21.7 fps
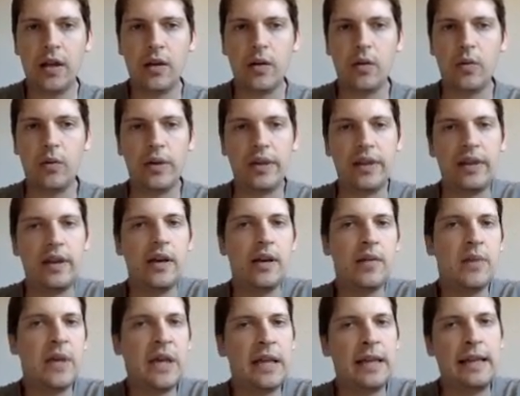With
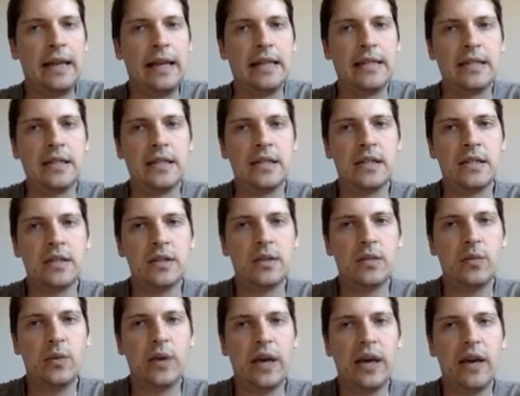Hamming classes,
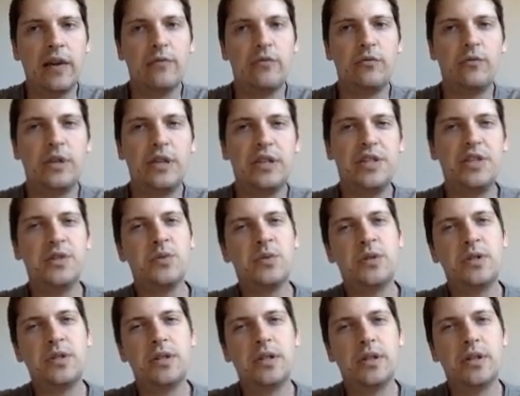we have
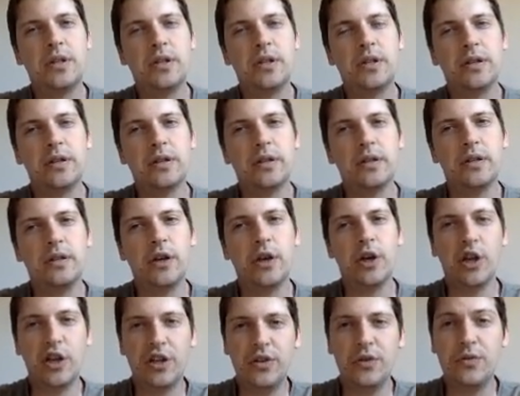reduced the
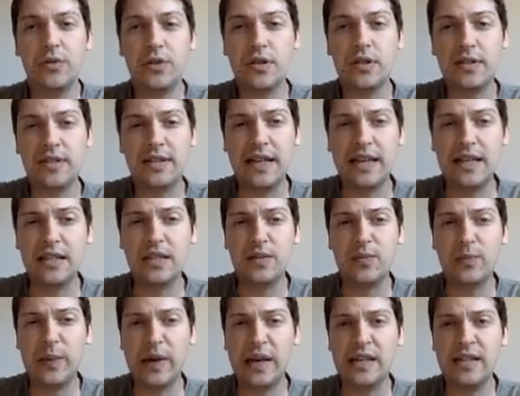huge state
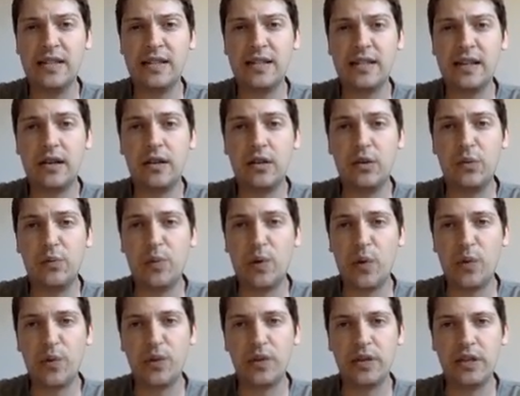space our
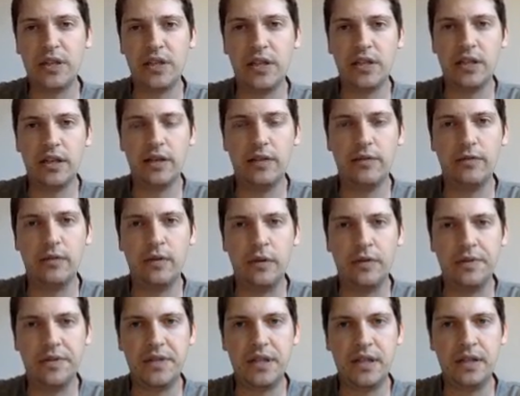population
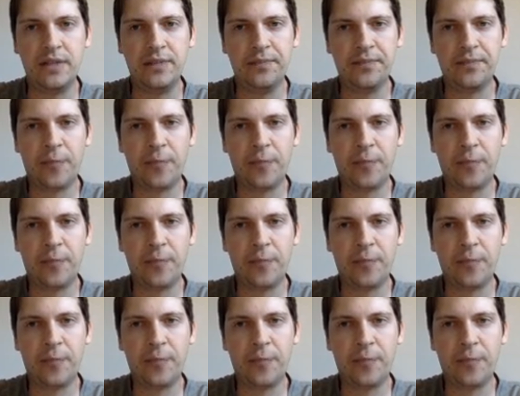evolves in.